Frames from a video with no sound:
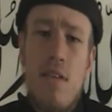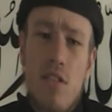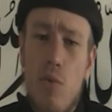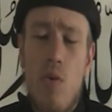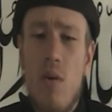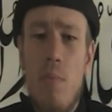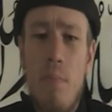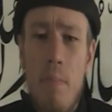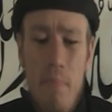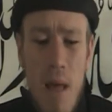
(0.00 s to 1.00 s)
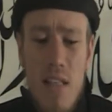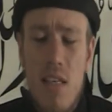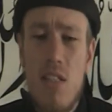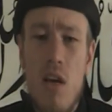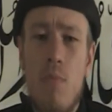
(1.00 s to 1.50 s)
So we'll go back to the
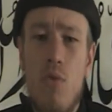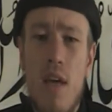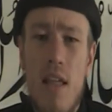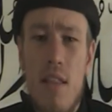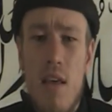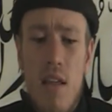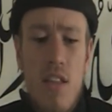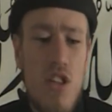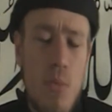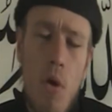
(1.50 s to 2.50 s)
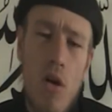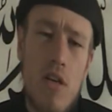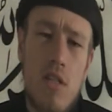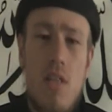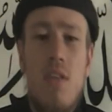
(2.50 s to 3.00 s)
example again. The
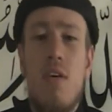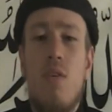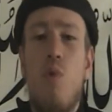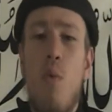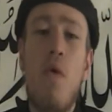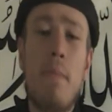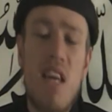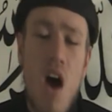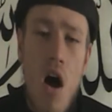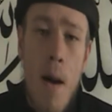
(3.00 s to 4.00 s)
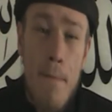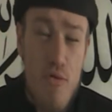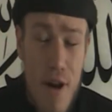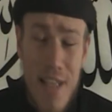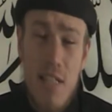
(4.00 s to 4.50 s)
democracy, where women are
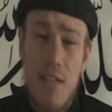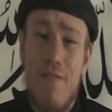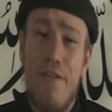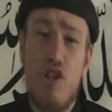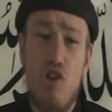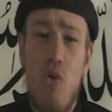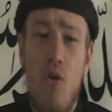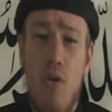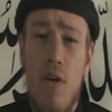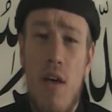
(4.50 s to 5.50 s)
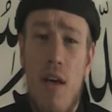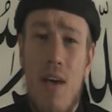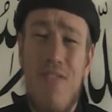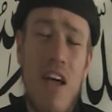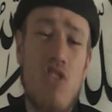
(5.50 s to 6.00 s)
oppressed for sure.
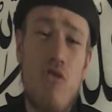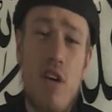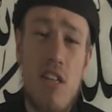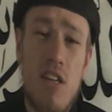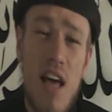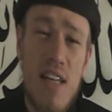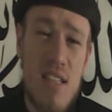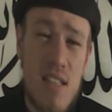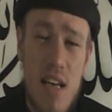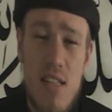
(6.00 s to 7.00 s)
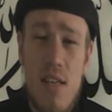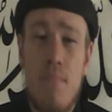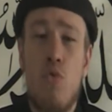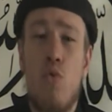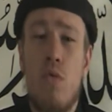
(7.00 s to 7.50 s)
They're treated like sex
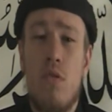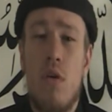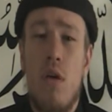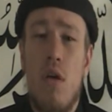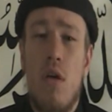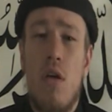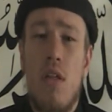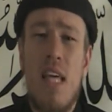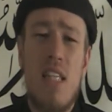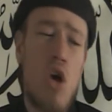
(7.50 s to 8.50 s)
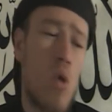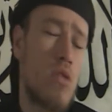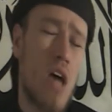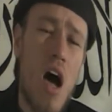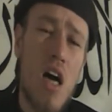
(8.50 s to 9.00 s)
symbols. They're told
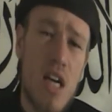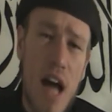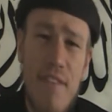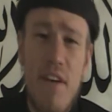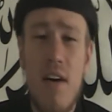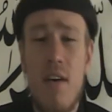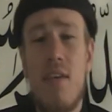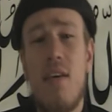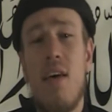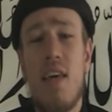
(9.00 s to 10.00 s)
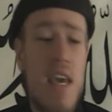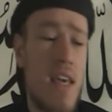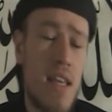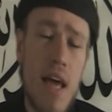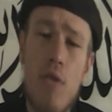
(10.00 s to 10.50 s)
to uncover, get
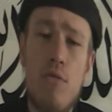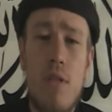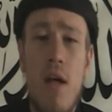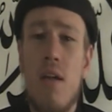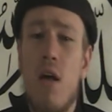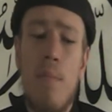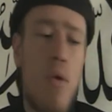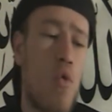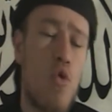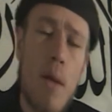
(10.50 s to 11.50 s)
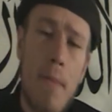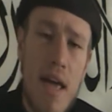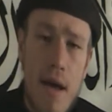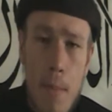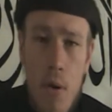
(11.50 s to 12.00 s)
your nails done, put all your
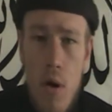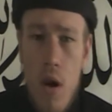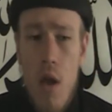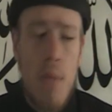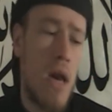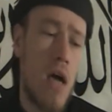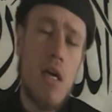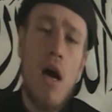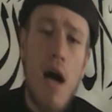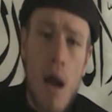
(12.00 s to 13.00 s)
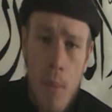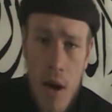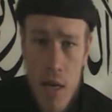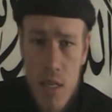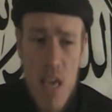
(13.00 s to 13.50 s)
makeup on, pluck your
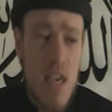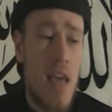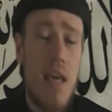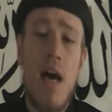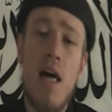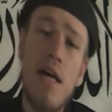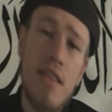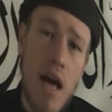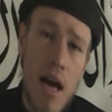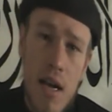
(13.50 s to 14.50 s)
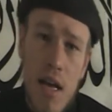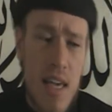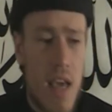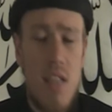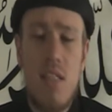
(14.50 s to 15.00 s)
eyebrows, get your hair dyed,
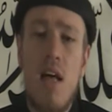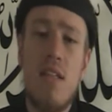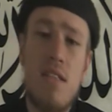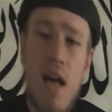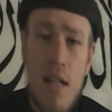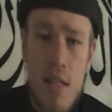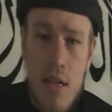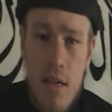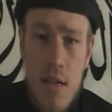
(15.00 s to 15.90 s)
get a suntan.